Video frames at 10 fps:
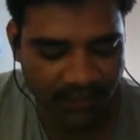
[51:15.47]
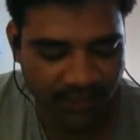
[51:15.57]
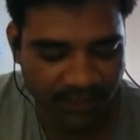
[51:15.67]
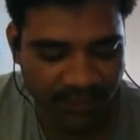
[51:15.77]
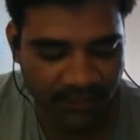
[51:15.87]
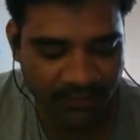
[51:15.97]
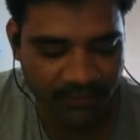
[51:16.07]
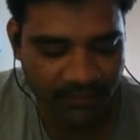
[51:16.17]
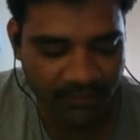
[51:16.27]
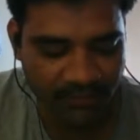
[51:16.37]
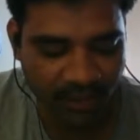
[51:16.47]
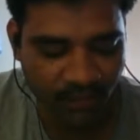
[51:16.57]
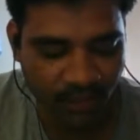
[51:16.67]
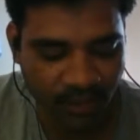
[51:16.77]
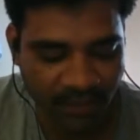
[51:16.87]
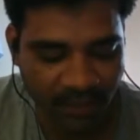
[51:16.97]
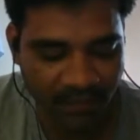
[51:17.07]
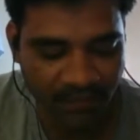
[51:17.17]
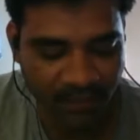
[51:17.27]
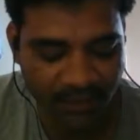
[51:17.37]
have seen, yeah, what I
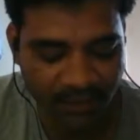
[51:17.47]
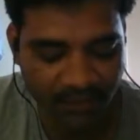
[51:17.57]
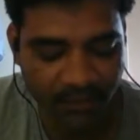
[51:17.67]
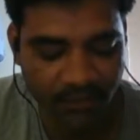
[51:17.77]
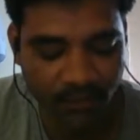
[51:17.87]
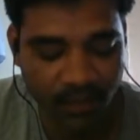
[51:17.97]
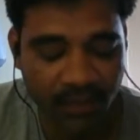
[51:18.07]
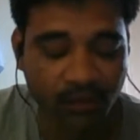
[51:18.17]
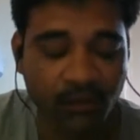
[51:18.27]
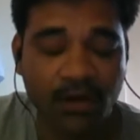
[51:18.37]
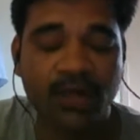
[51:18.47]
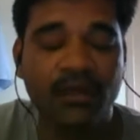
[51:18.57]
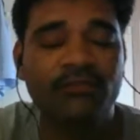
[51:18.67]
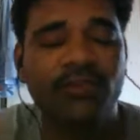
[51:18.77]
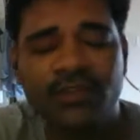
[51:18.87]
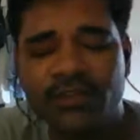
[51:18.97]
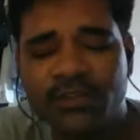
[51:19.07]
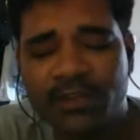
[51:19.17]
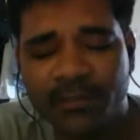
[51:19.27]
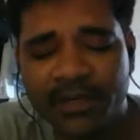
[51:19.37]
have seen, what I have seen
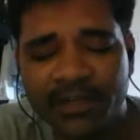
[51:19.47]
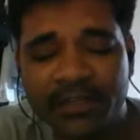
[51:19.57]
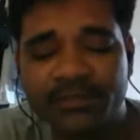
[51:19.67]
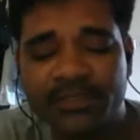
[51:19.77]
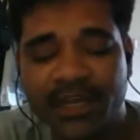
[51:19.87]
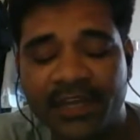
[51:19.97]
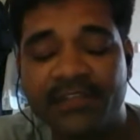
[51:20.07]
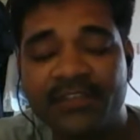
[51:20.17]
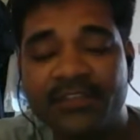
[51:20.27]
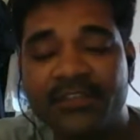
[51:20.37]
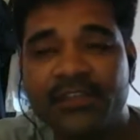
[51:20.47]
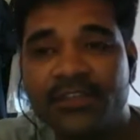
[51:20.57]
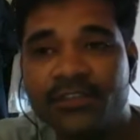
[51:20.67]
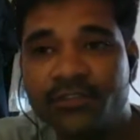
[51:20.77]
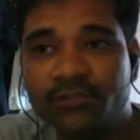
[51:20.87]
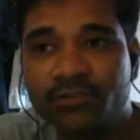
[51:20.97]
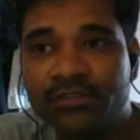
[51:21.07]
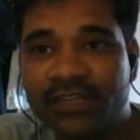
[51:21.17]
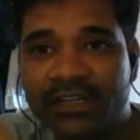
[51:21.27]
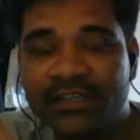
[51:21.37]
in the meetup site, you
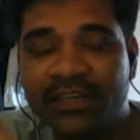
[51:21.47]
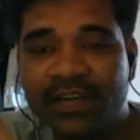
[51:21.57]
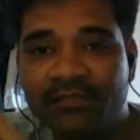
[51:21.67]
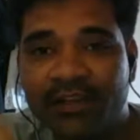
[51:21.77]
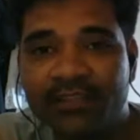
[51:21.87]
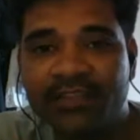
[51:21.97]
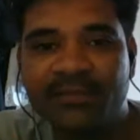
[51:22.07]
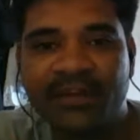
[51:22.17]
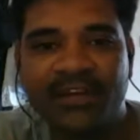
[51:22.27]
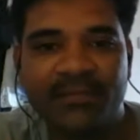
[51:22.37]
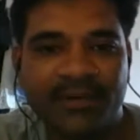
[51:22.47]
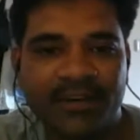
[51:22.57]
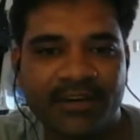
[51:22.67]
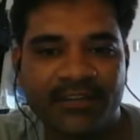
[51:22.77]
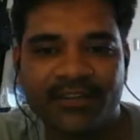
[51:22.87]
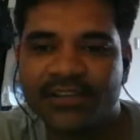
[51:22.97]
said that first time entrepreneurs.